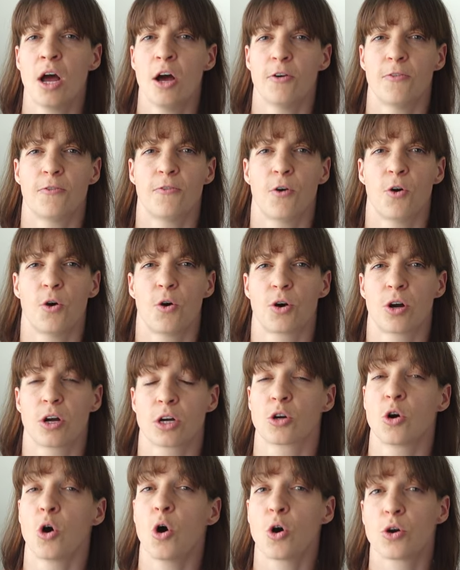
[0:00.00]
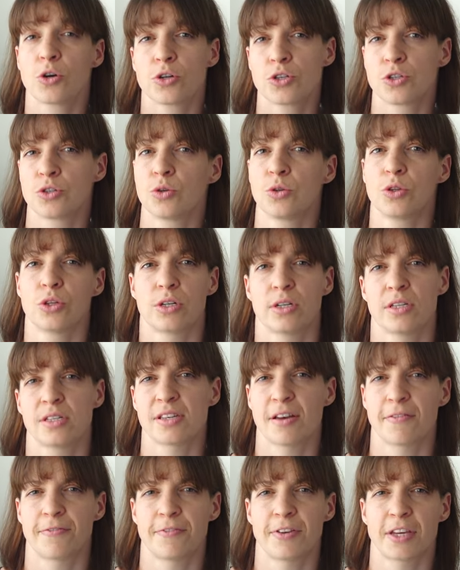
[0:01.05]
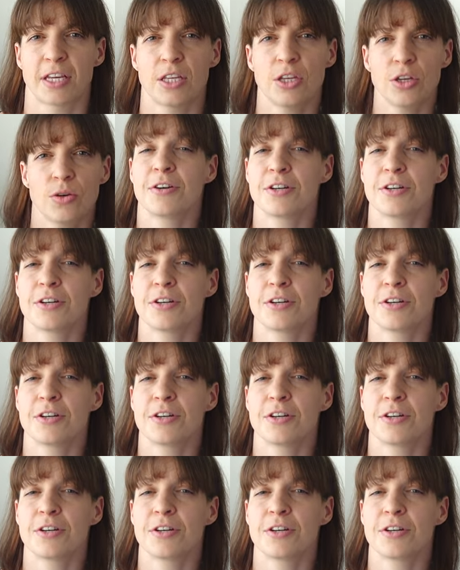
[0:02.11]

for a course to learn something new.